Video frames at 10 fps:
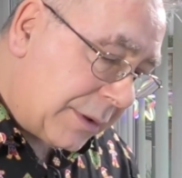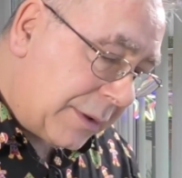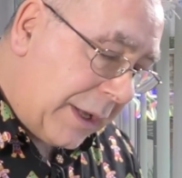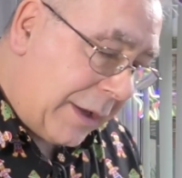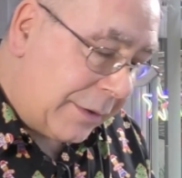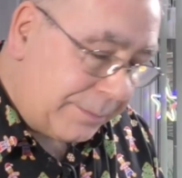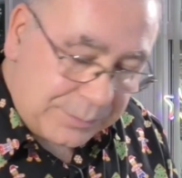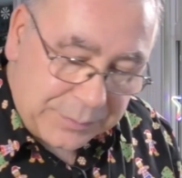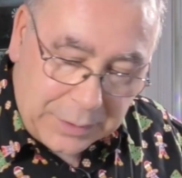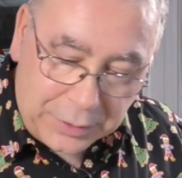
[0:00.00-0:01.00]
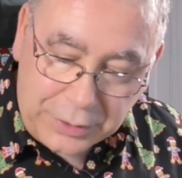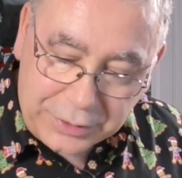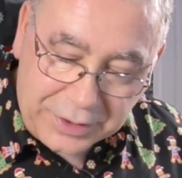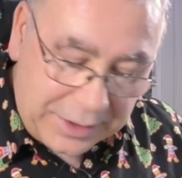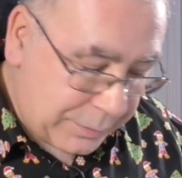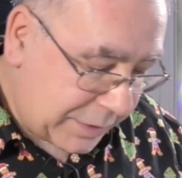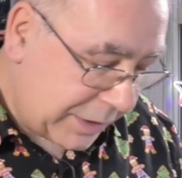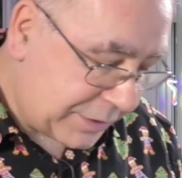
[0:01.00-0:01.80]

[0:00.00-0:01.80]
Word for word: There. I knew there's another one there